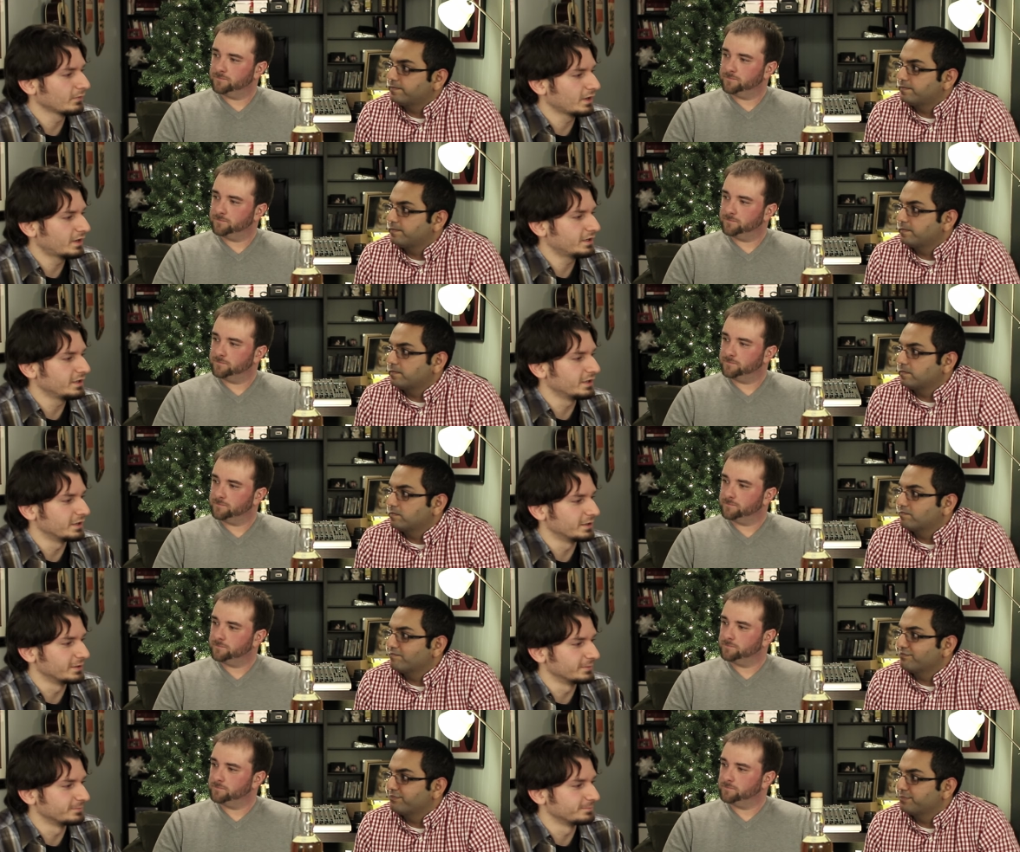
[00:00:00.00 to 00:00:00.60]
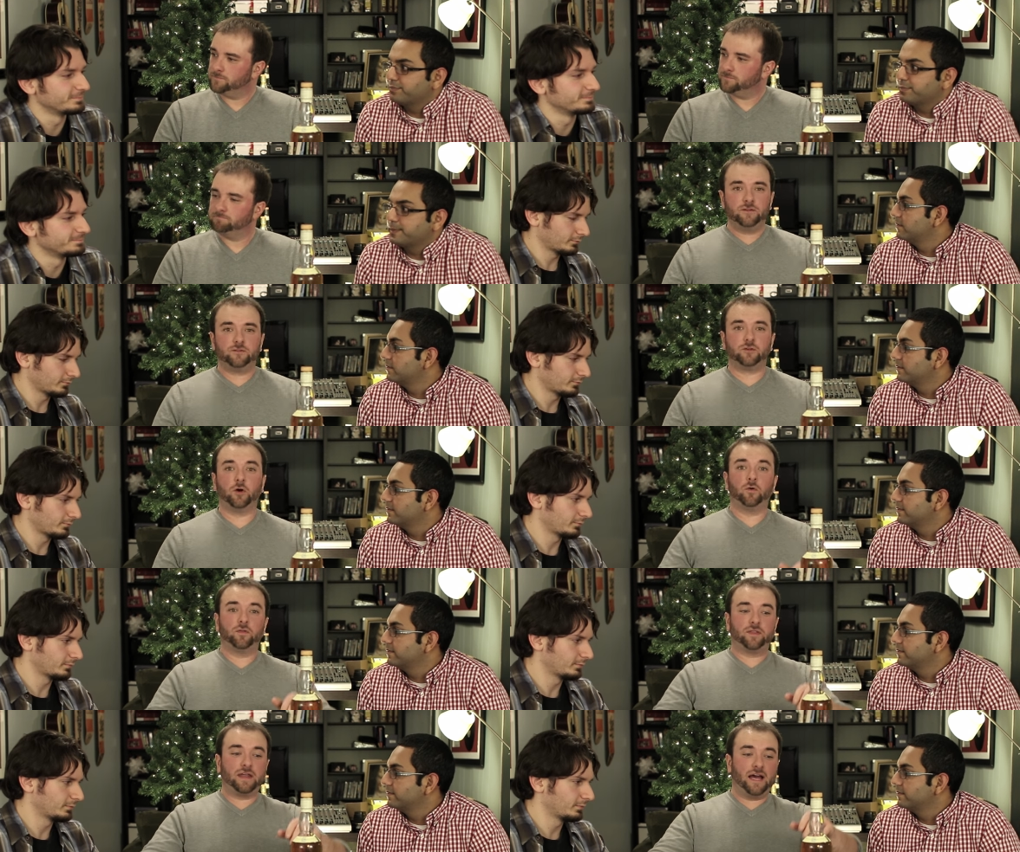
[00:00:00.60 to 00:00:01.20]
Speaker 1: I get it. So
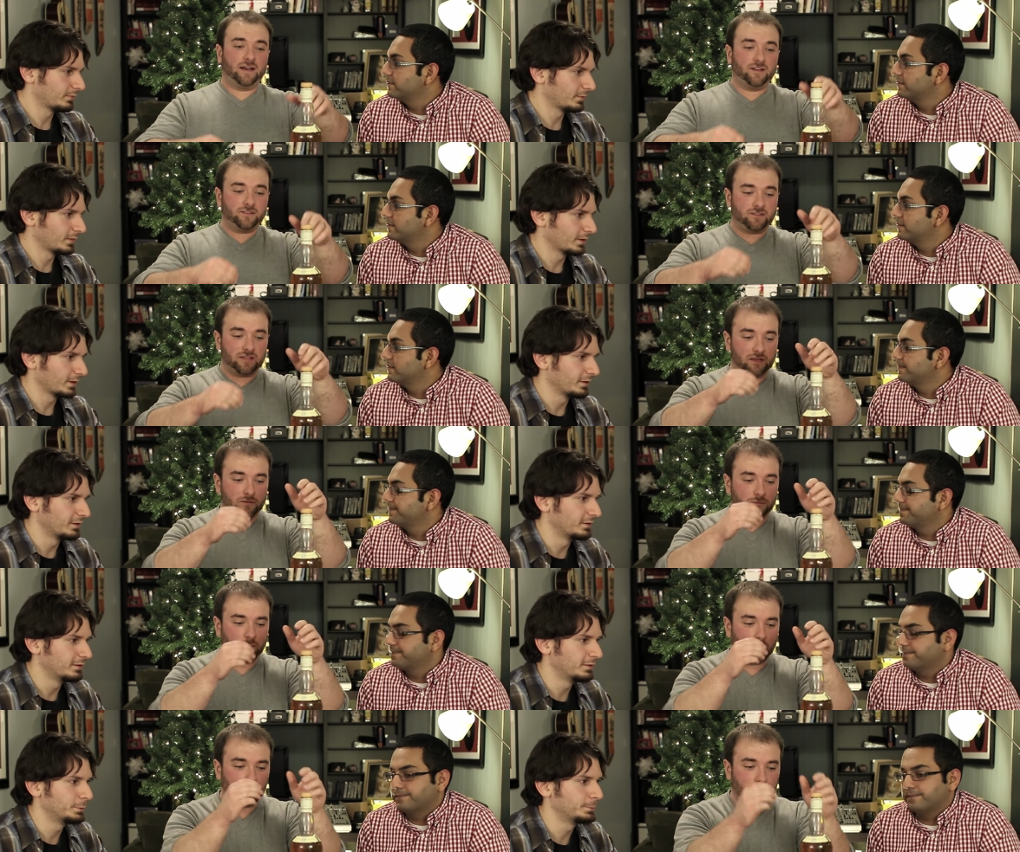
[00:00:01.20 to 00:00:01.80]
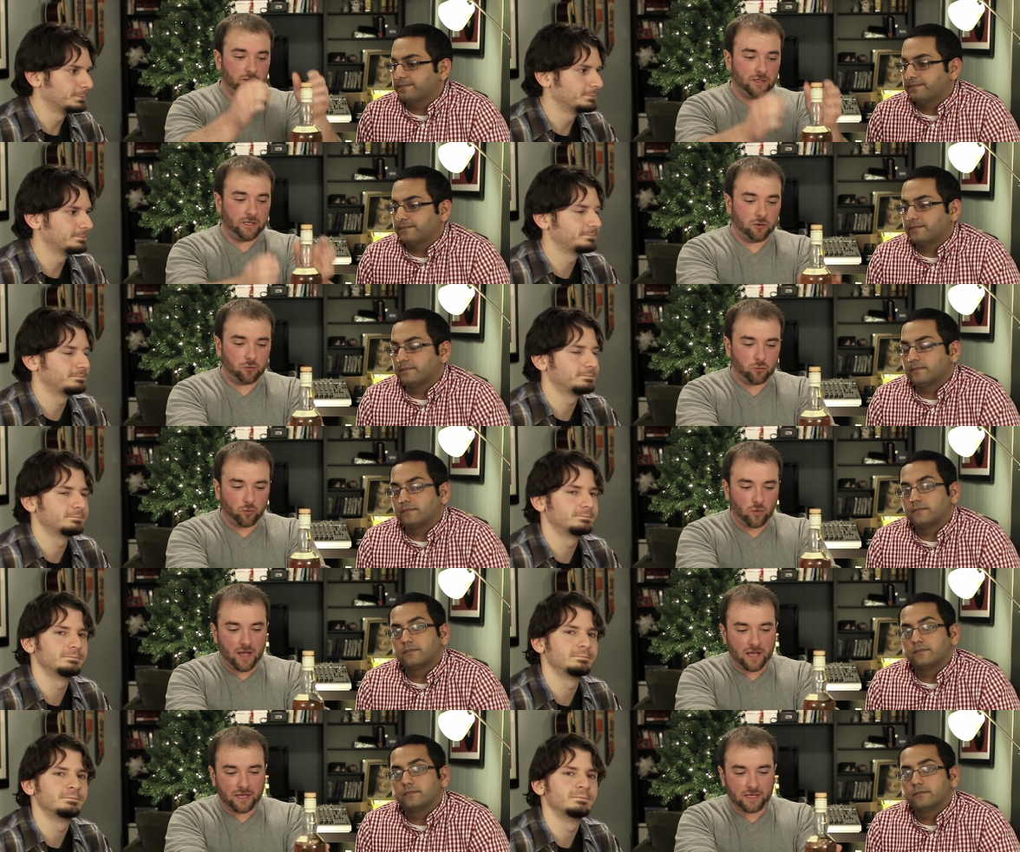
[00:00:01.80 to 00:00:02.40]
that is it for the
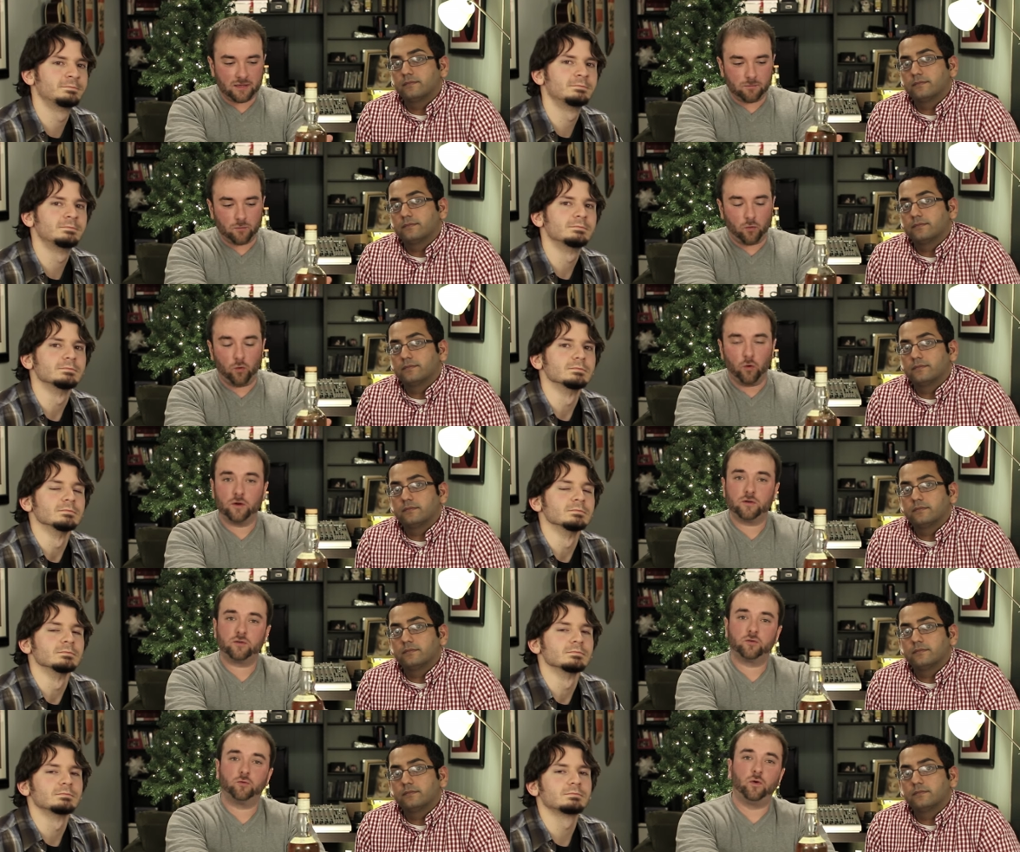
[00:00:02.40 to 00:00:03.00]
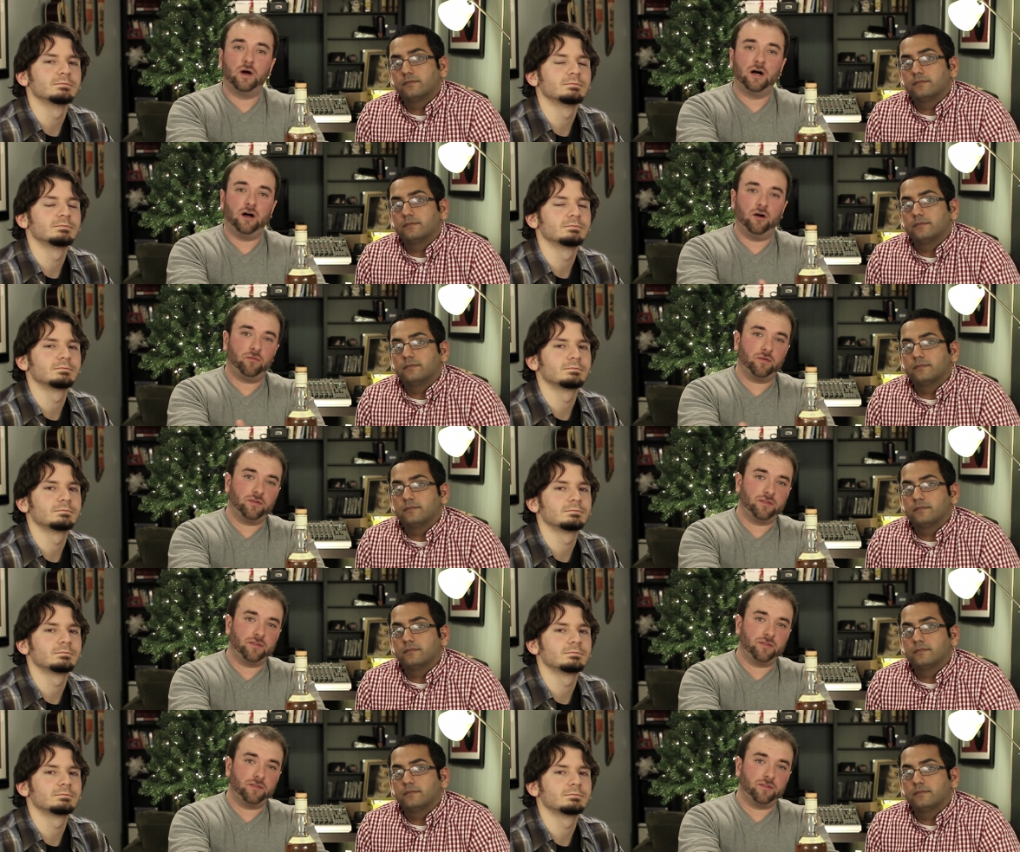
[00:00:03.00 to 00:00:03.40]
Cragganmore twelve,